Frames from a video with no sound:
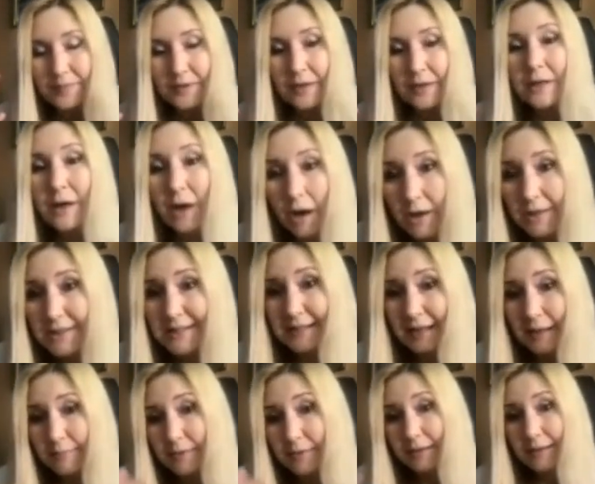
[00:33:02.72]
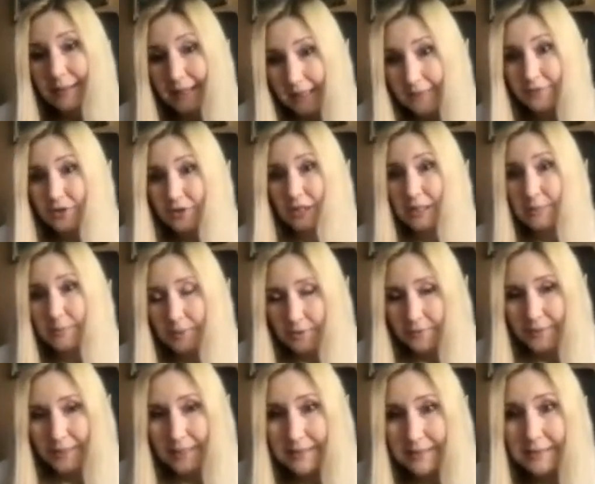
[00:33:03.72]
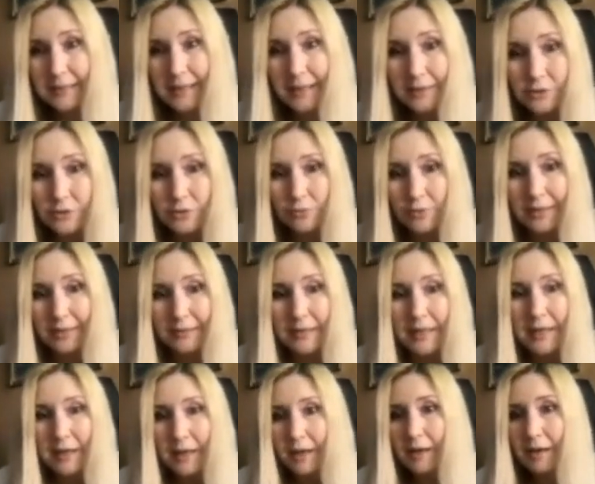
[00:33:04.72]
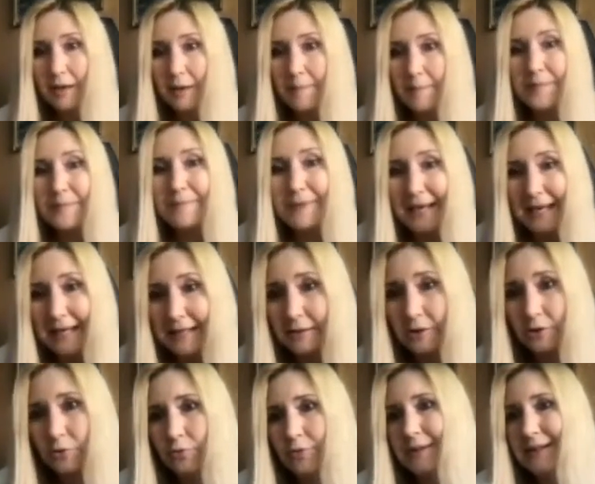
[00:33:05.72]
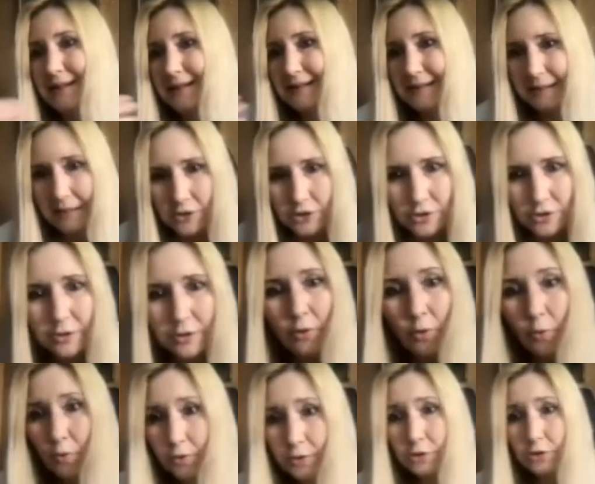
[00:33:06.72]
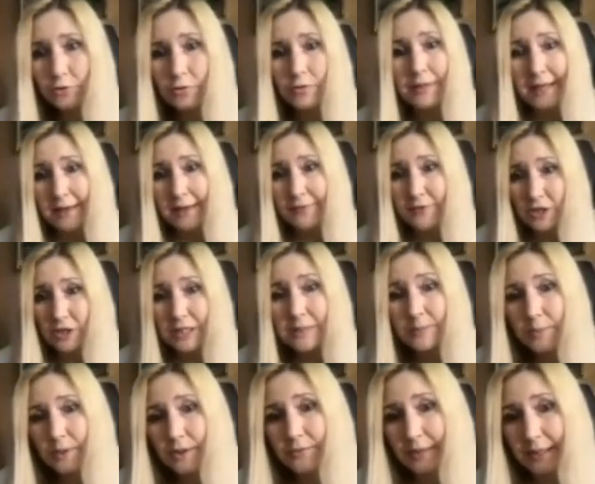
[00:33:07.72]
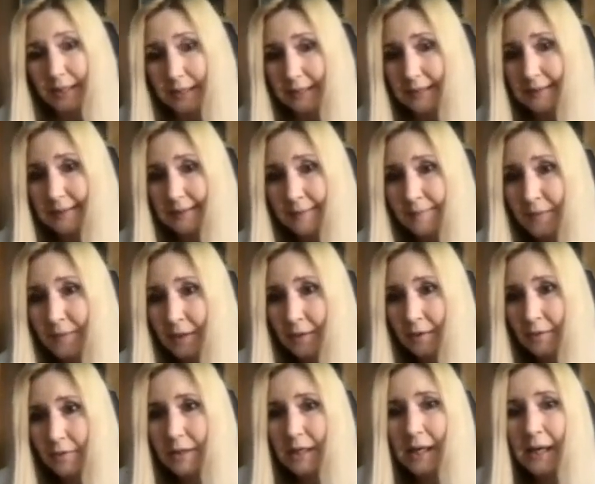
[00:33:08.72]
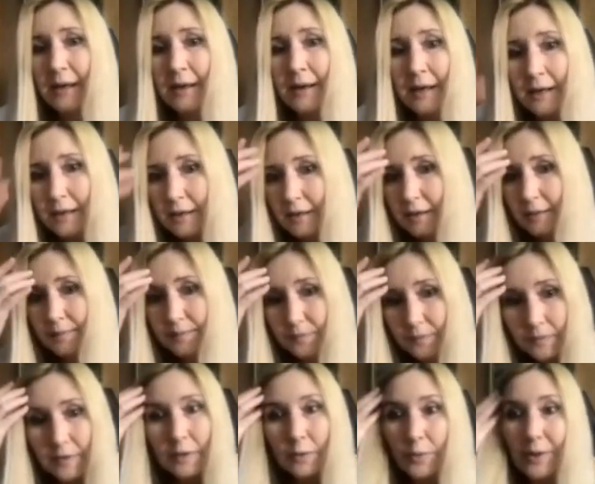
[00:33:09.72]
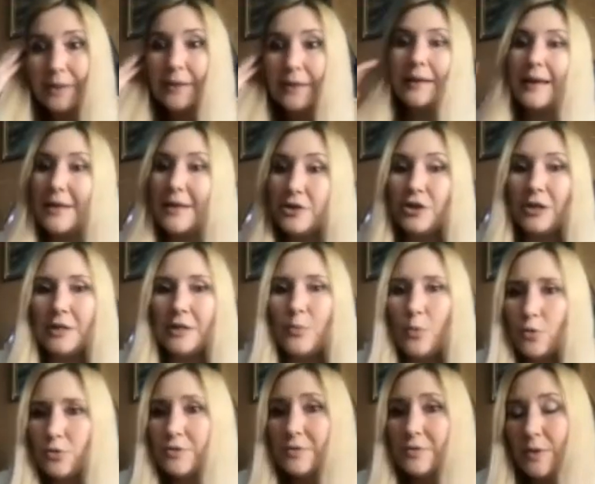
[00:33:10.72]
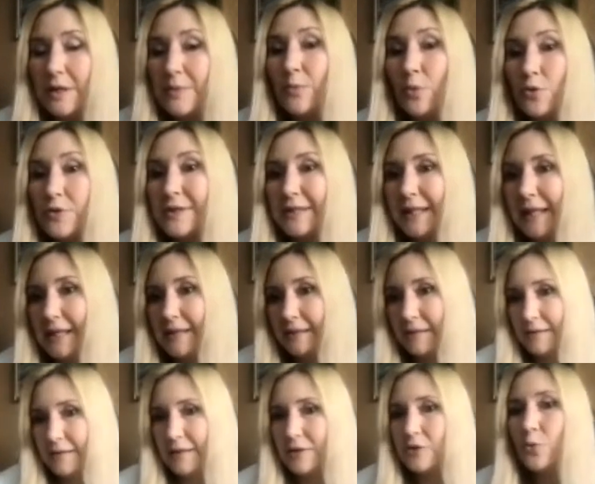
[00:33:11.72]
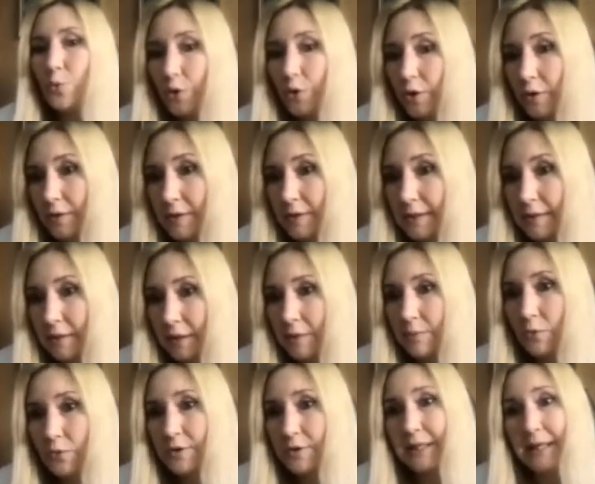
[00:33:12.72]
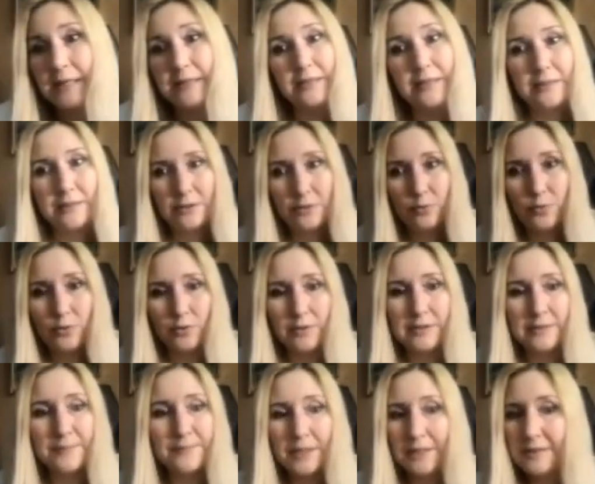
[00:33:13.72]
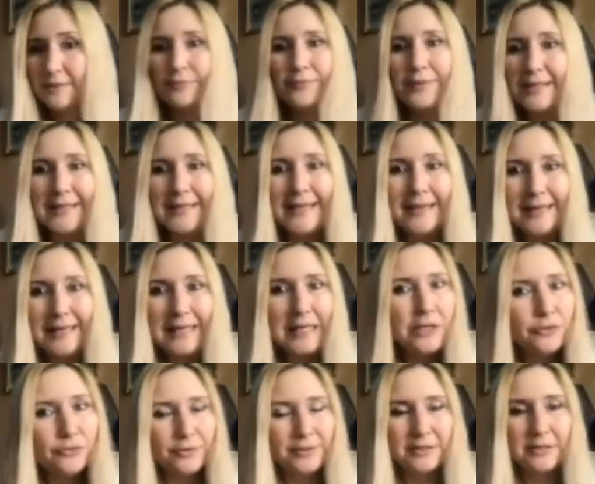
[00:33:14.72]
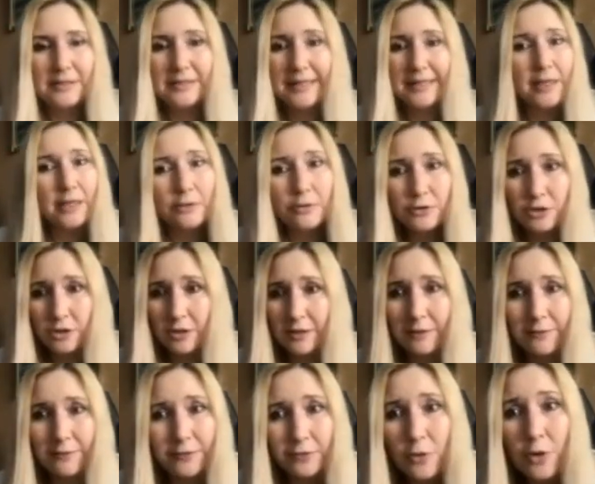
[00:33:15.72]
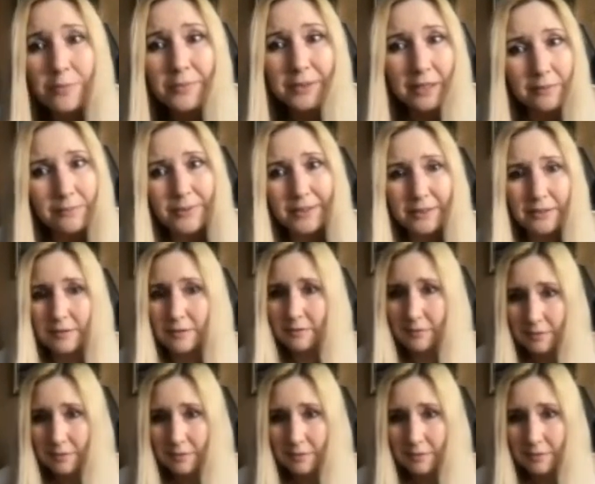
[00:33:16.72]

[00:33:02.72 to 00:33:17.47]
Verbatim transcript: got some language experience, and you can base your decision on your language experience. Okay, and in most cases it works. In most cases it works. It's really interesting psychological phenomenon, but